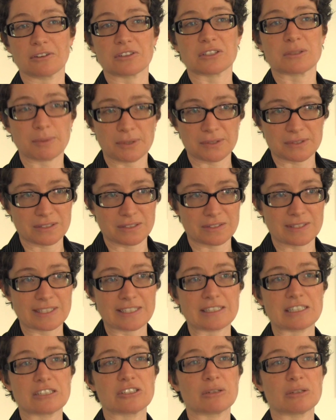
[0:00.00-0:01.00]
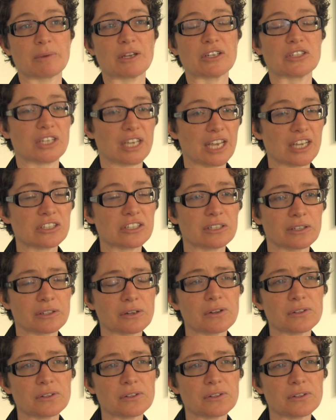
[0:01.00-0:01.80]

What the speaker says: their experiences of citizenship education,